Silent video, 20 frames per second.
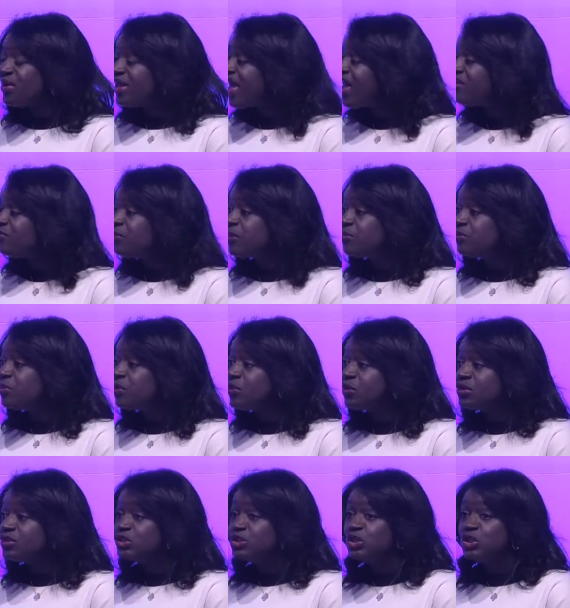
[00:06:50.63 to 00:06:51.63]
we have people who
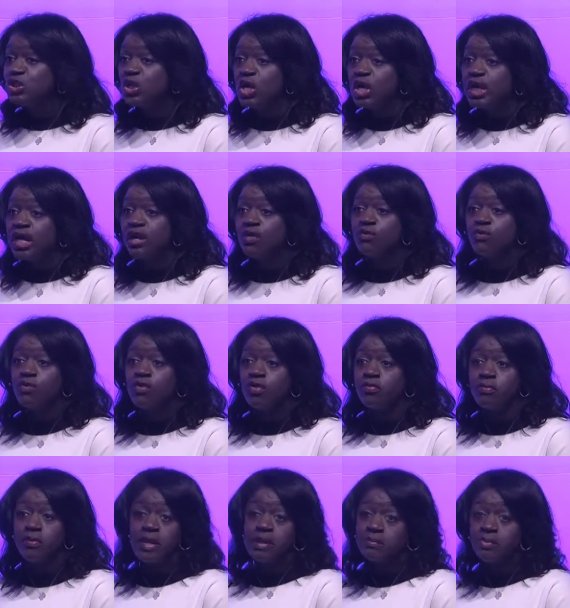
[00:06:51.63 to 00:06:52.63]
are just looking for
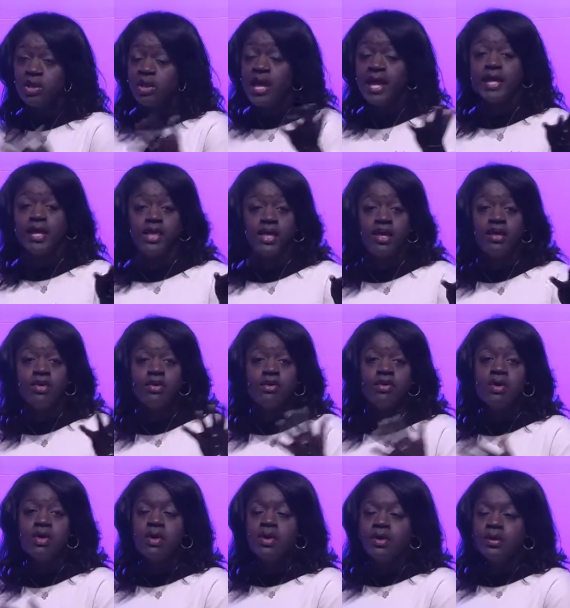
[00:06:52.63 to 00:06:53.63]
people like you
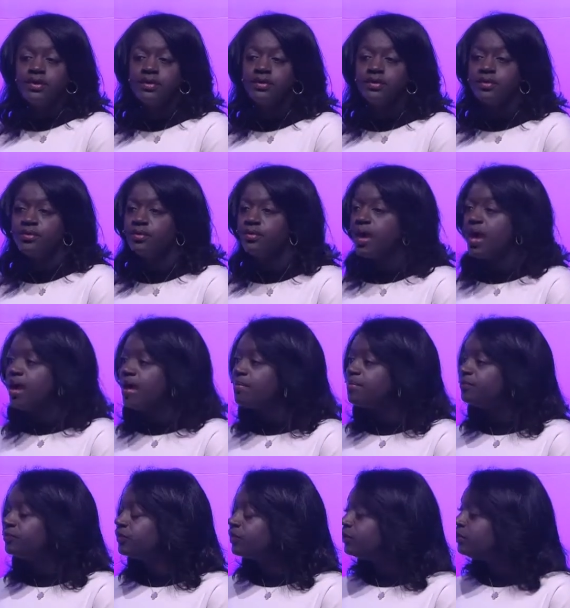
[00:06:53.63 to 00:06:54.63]
who
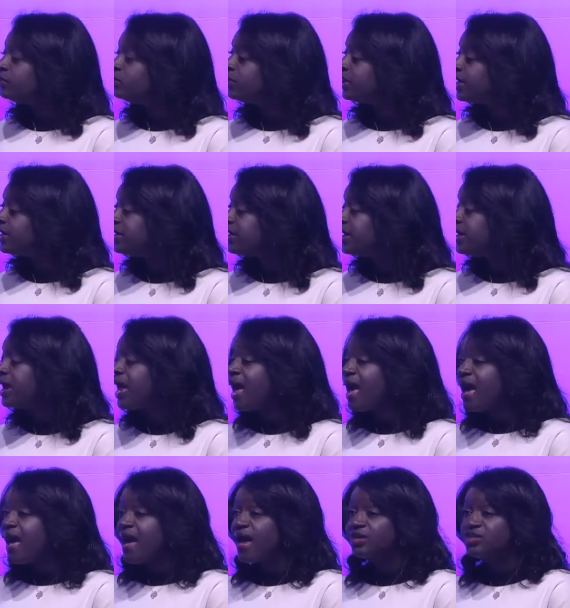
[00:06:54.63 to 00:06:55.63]
um, who can
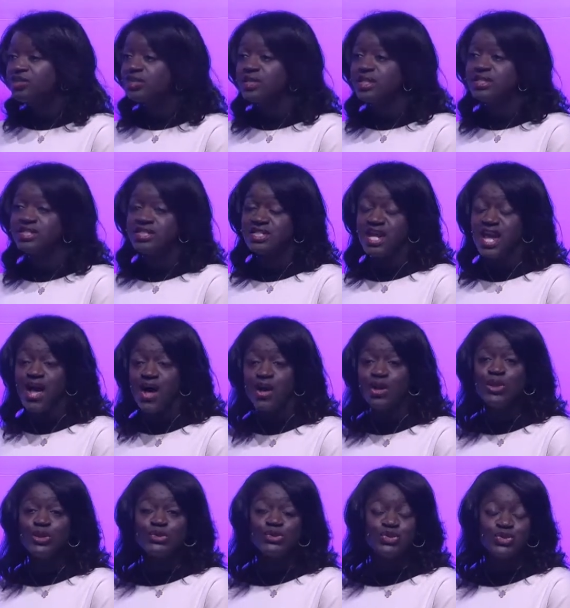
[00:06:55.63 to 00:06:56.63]
actually tell
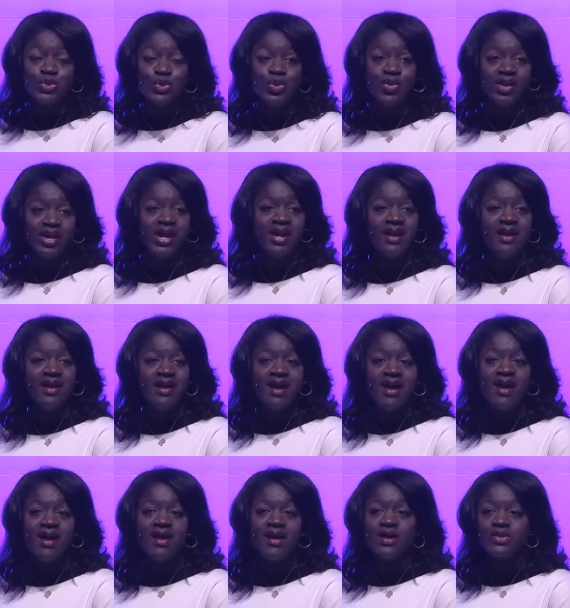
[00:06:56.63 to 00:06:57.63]
a story,
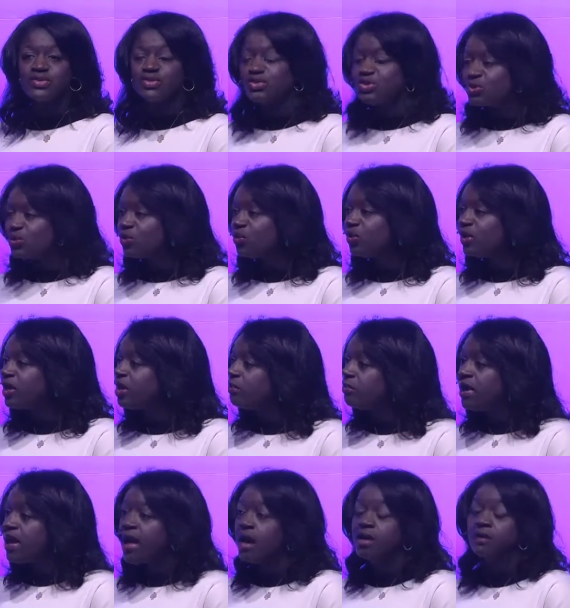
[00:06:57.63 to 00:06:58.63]
uh, a story
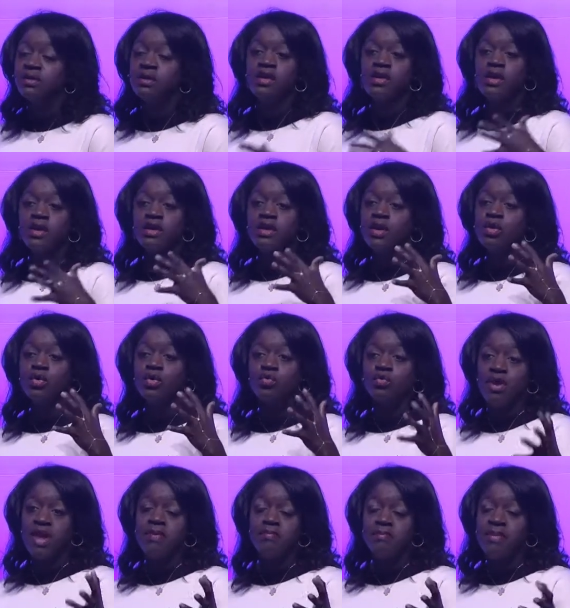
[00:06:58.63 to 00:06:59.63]
about you know,
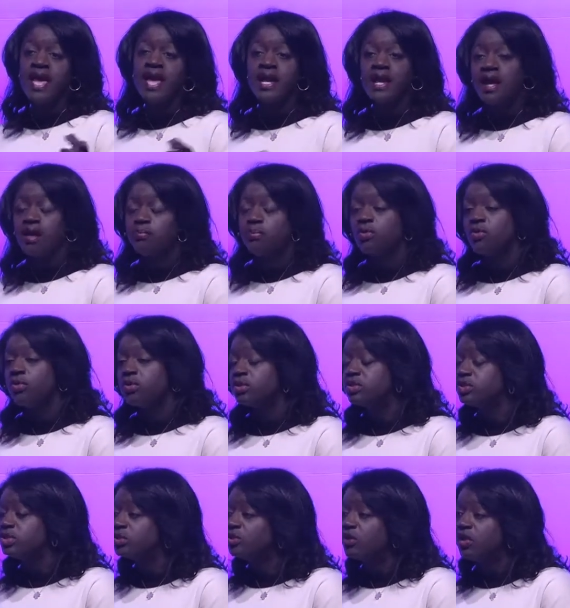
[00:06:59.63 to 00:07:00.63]
great makeup or a
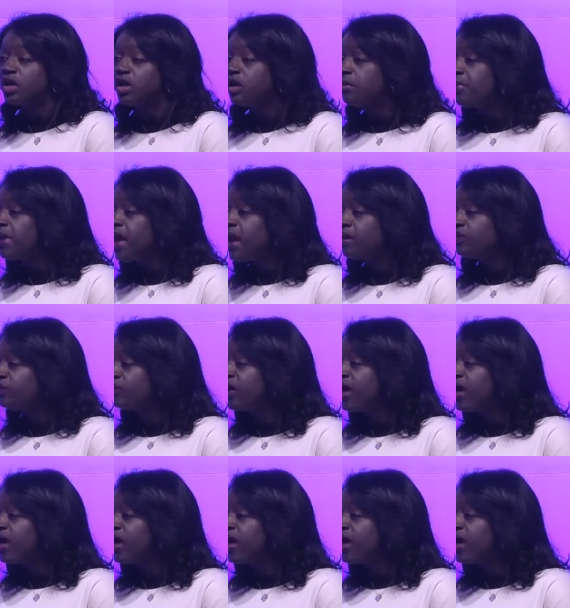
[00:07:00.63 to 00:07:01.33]
story about